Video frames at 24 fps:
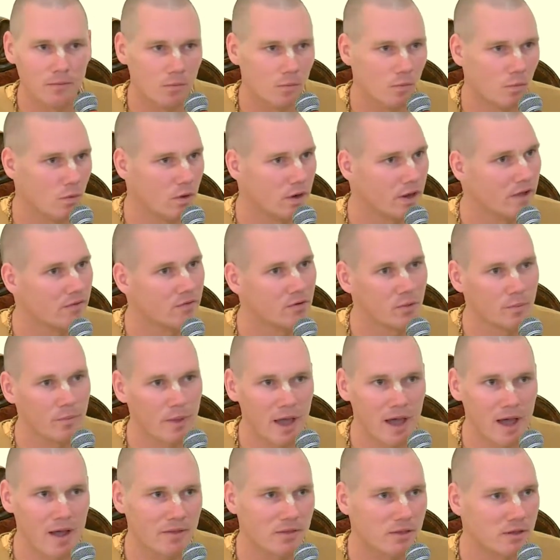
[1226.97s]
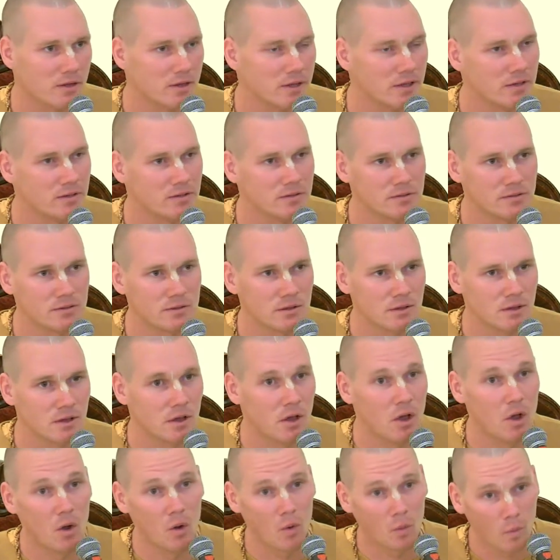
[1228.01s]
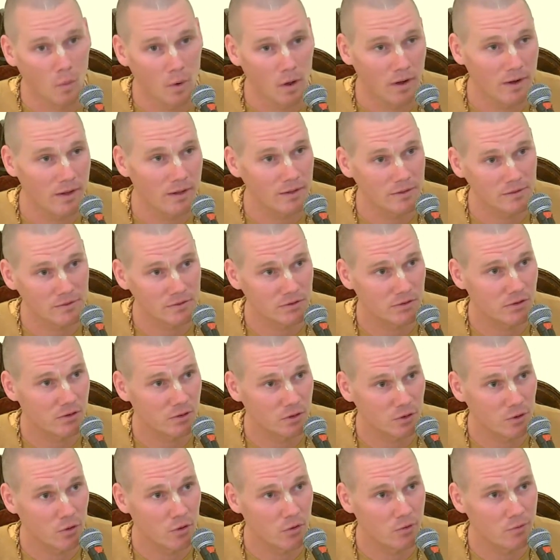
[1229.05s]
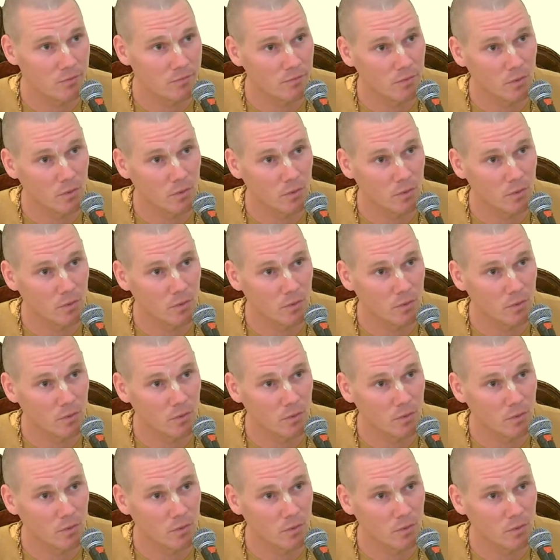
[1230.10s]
Whatever path it is, what is their goal?